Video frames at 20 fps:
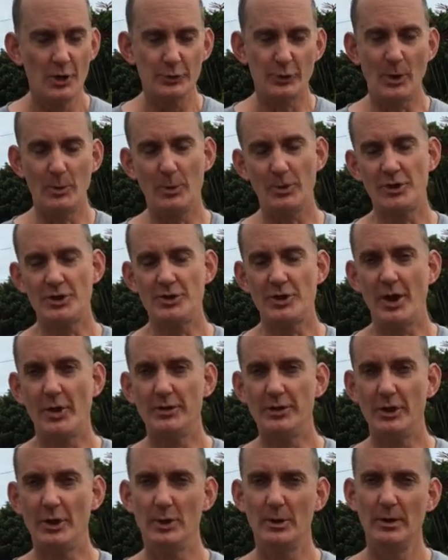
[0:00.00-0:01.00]
So I want to show
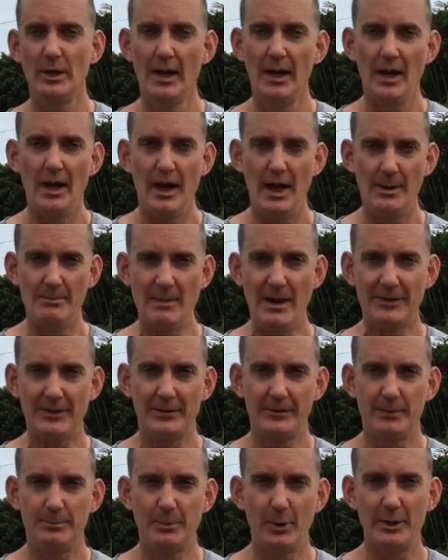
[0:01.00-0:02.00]
you a
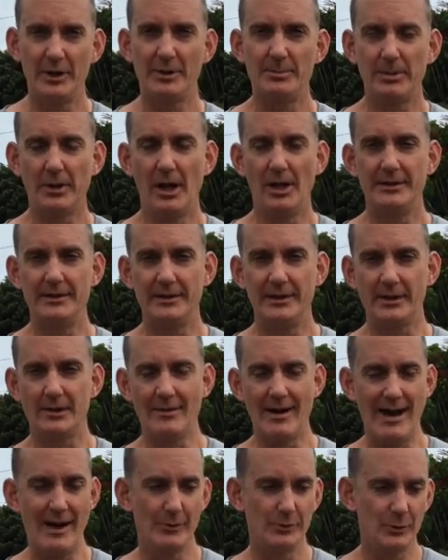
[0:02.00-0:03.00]
method for putting a plant in the
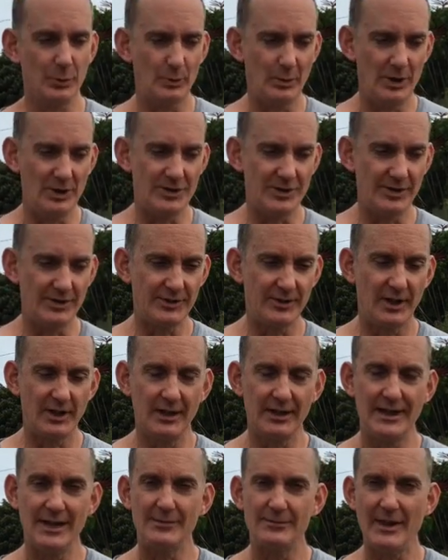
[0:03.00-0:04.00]
ground which is going
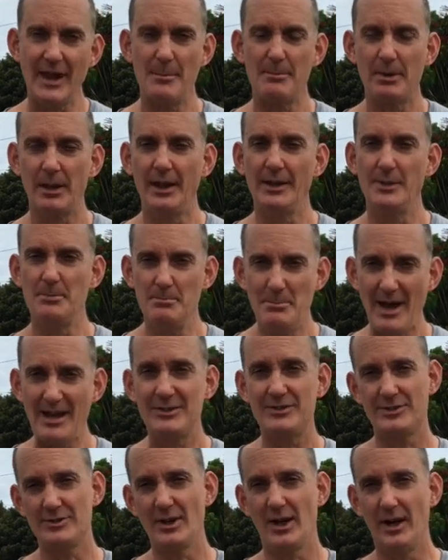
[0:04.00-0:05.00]
to give that plant the
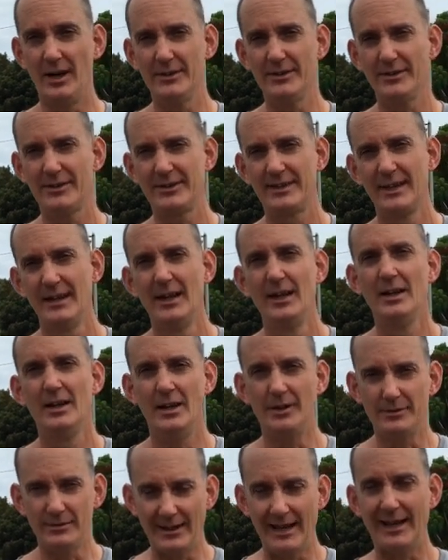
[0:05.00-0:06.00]
best chance
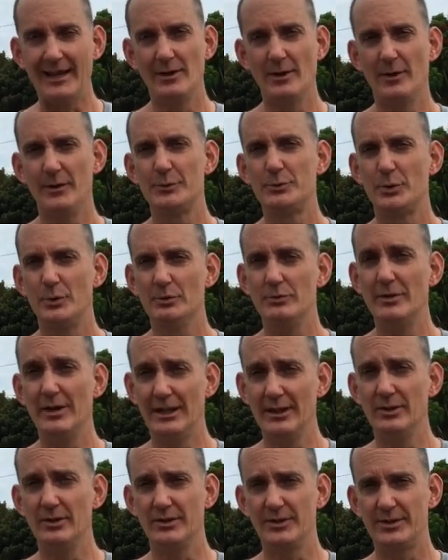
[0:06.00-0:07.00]
of getting off to a
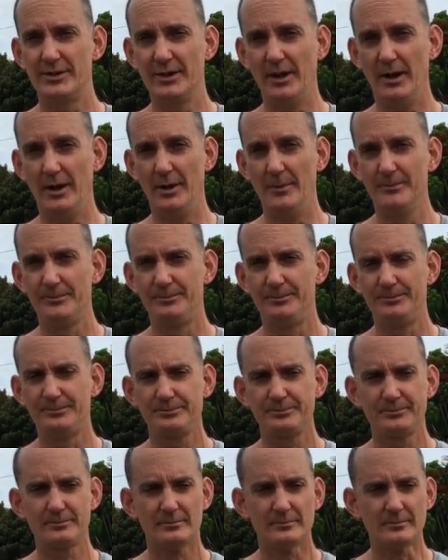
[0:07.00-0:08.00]
really good start.
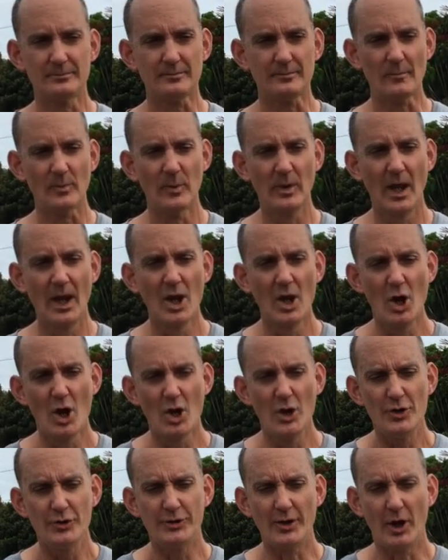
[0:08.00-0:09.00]

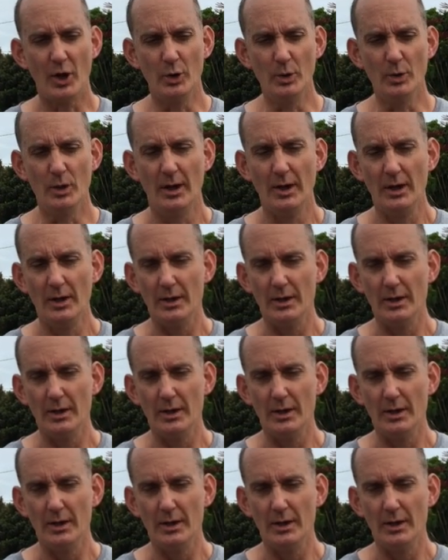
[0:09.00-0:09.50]
So